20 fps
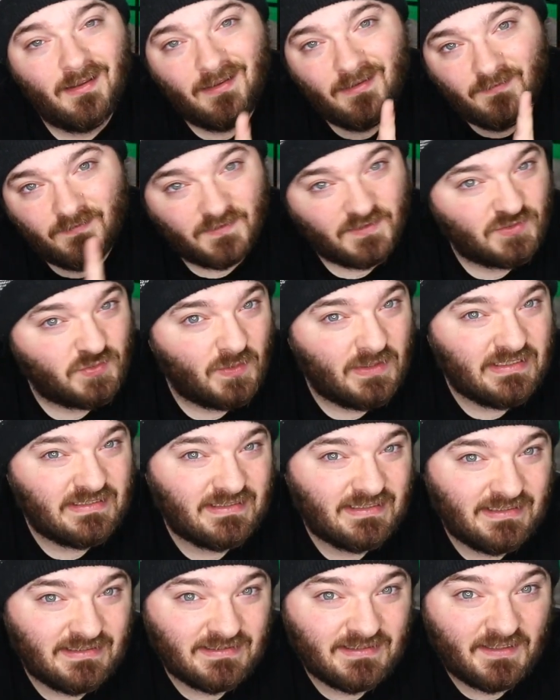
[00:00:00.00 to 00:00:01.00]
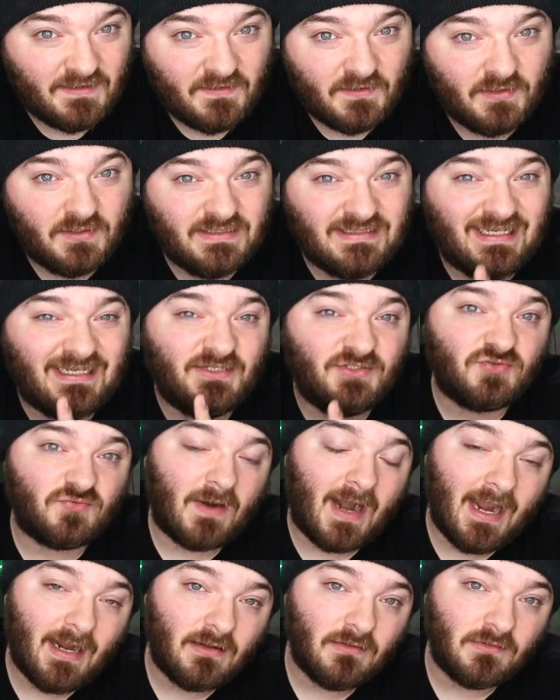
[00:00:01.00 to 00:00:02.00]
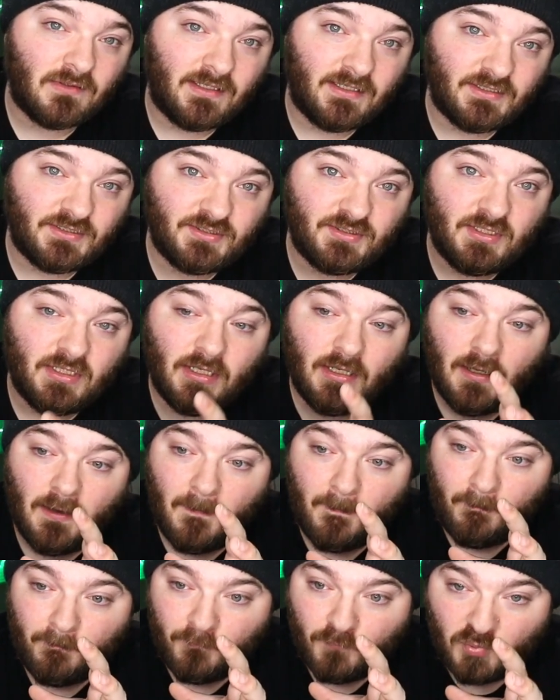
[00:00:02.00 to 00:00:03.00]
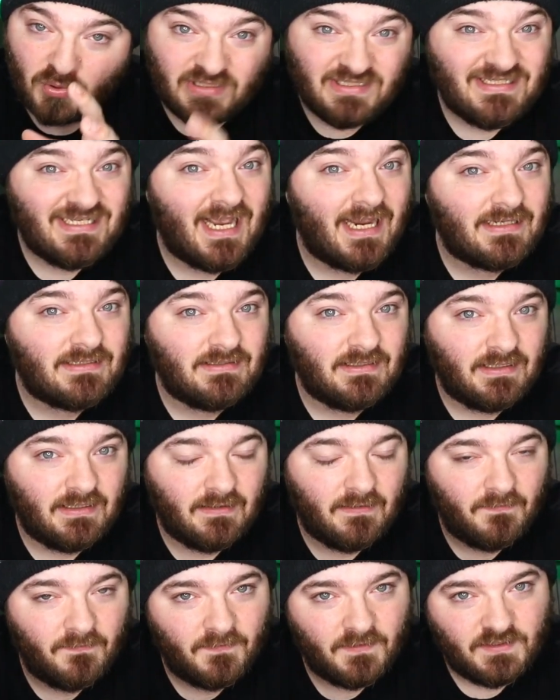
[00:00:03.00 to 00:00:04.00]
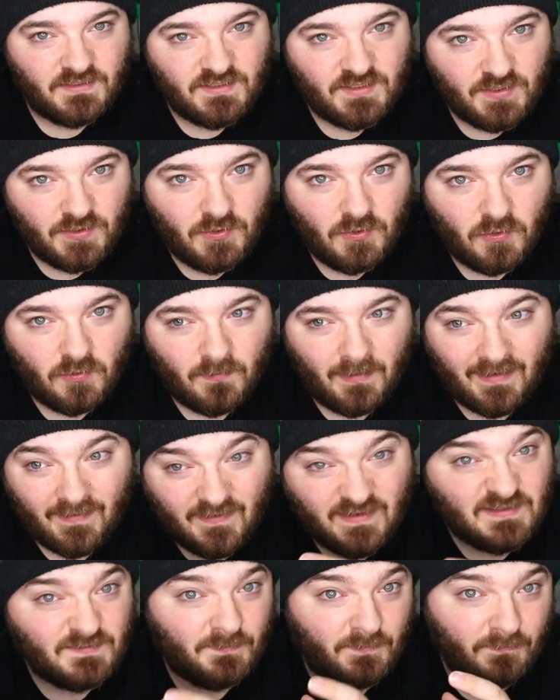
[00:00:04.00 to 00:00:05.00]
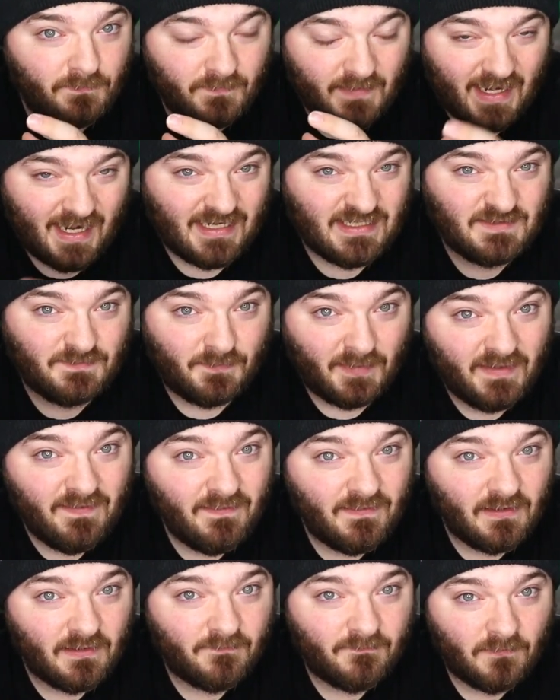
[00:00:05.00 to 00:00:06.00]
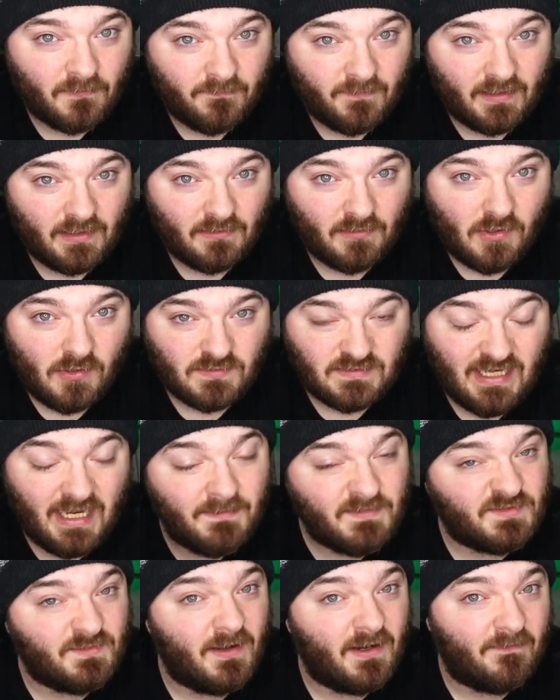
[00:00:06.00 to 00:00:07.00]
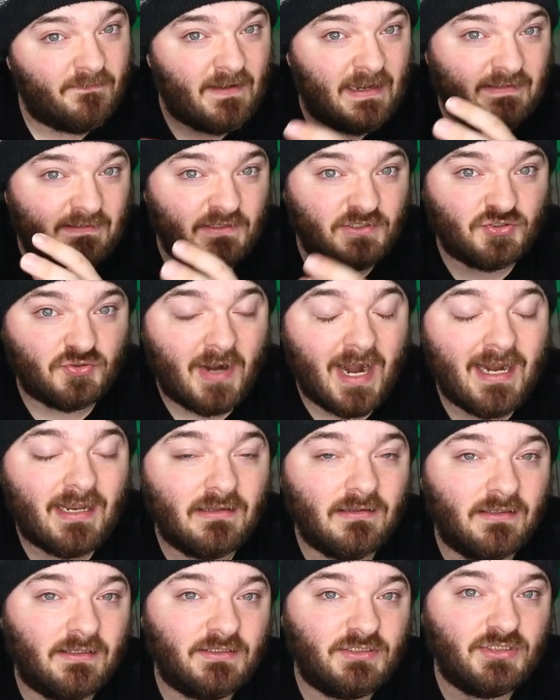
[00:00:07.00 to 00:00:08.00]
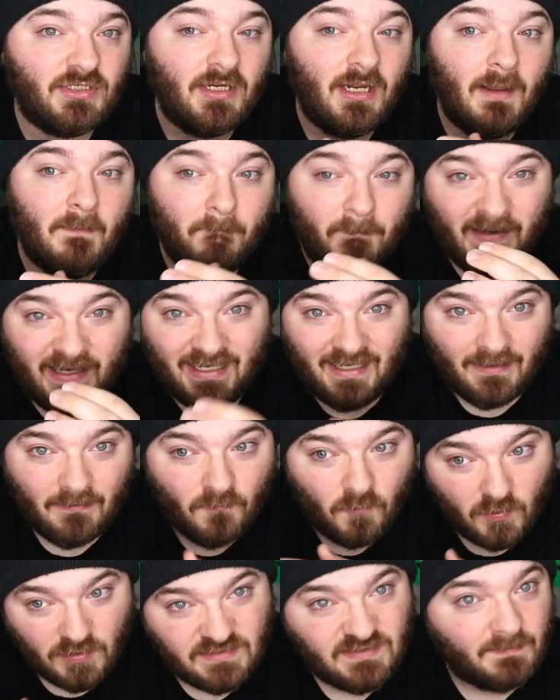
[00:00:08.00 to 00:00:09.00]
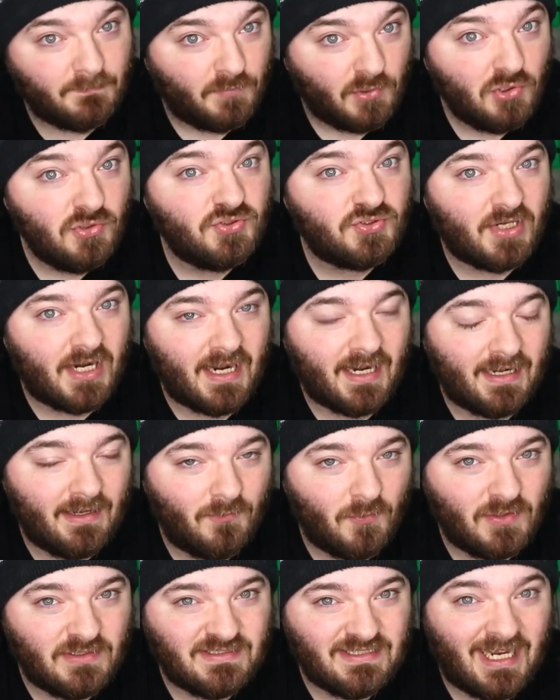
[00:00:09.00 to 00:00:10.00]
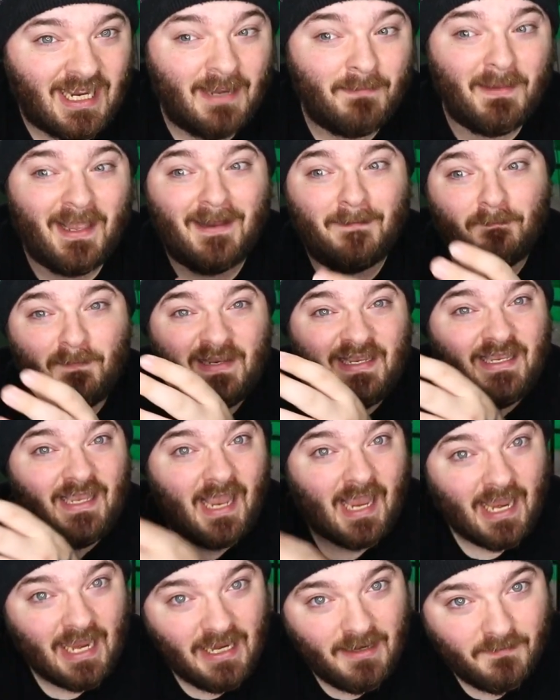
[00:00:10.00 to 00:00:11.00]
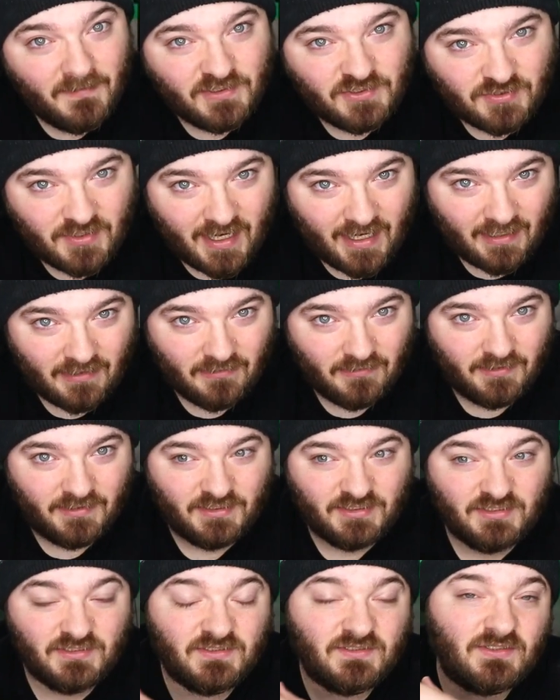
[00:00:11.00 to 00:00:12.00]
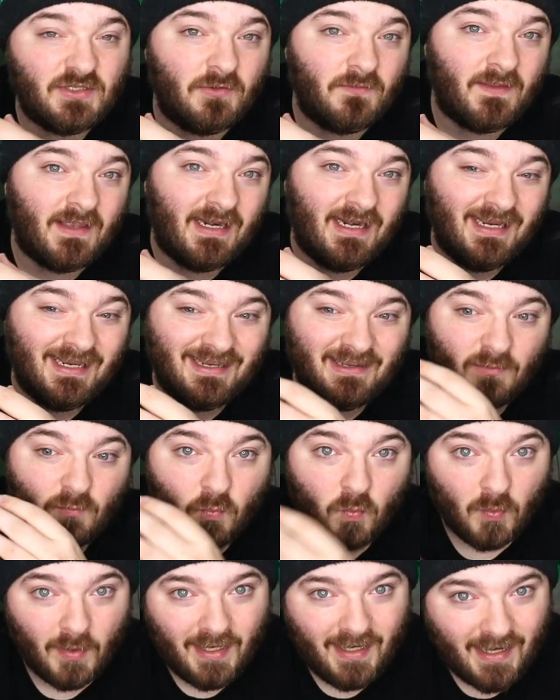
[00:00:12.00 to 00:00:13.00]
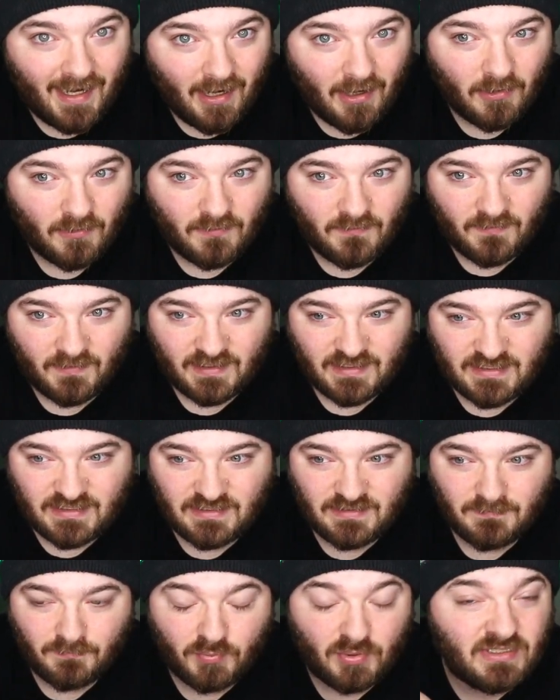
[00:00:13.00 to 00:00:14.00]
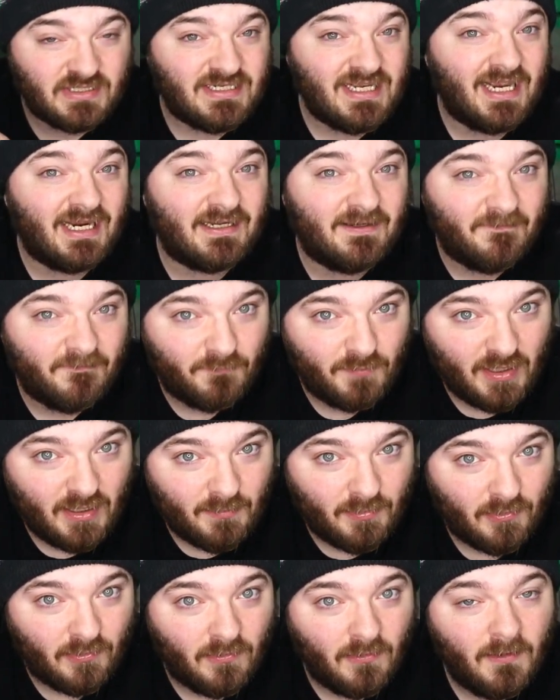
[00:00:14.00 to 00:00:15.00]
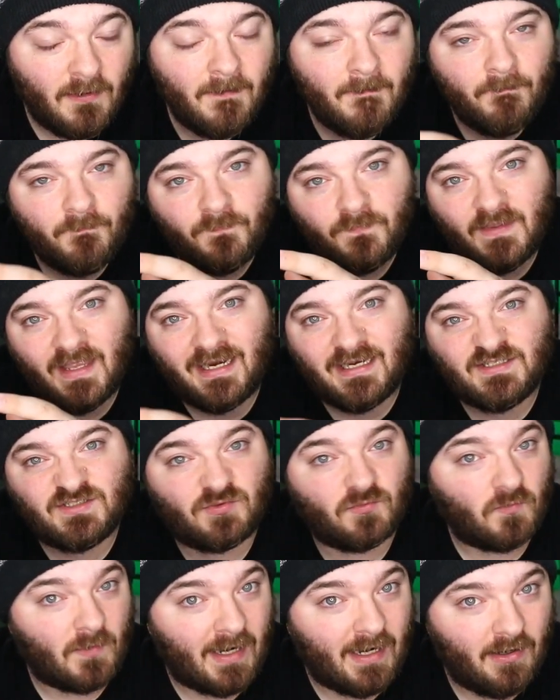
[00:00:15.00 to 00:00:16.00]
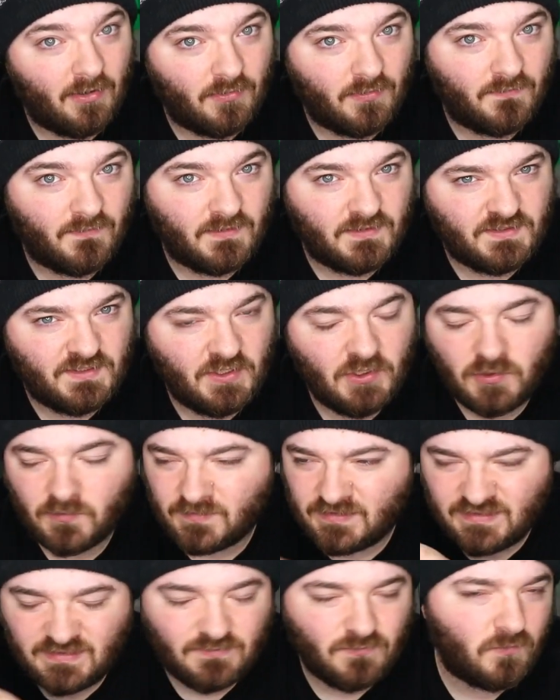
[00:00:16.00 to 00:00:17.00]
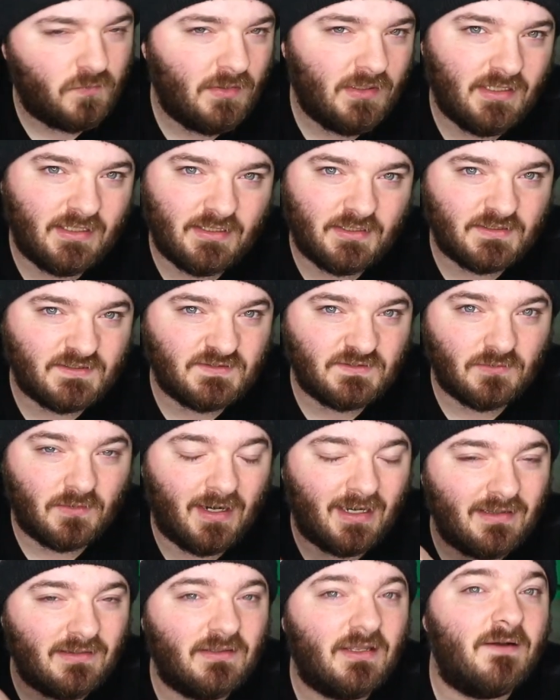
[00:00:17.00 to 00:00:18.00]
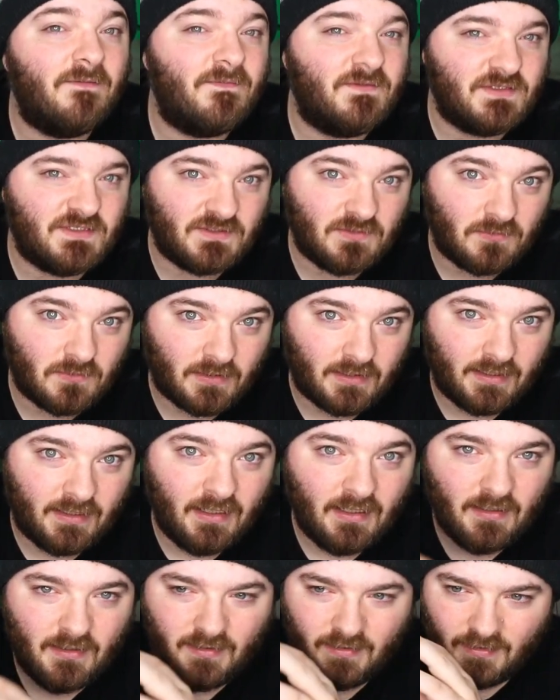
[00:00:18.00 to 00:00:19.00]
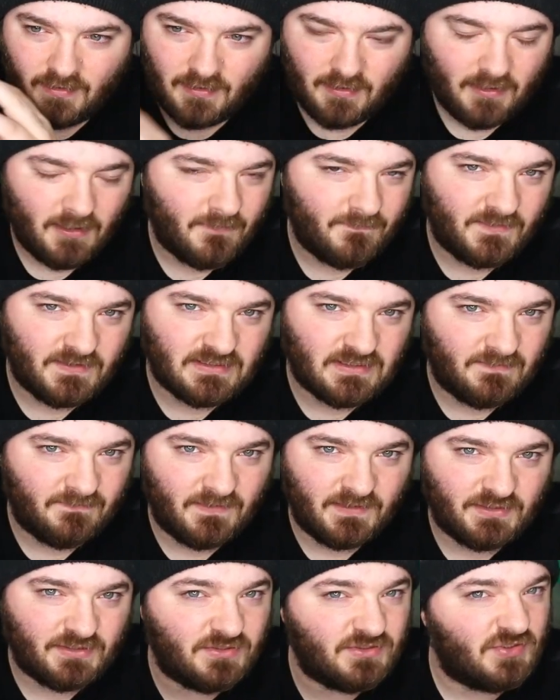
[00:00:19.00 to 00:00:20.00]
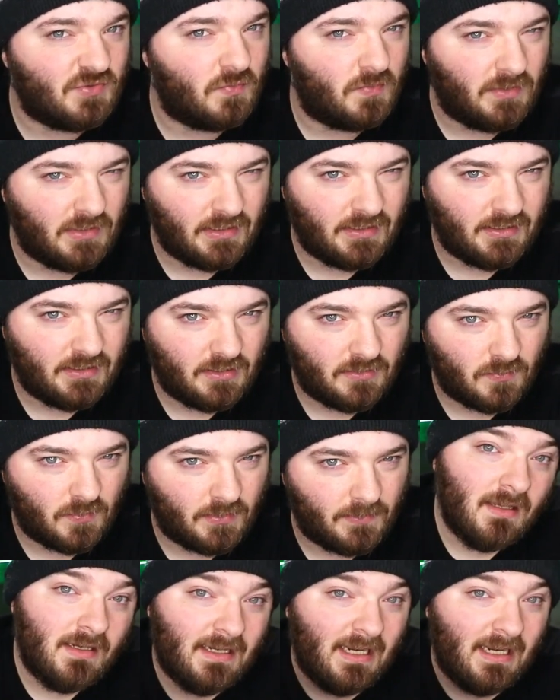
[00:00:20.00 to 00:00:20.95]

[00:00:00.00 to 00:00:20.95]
The twist is that there is a Dracolich protecting the tomb, and that has been there for a very long time. As a matter of fact, the Dracolich was a blue dragon at one time and became a Dracolich so that it could wait out this protective bubble that is around the tomb. It's a really good story. I love the story of this adventure. It's a really good one.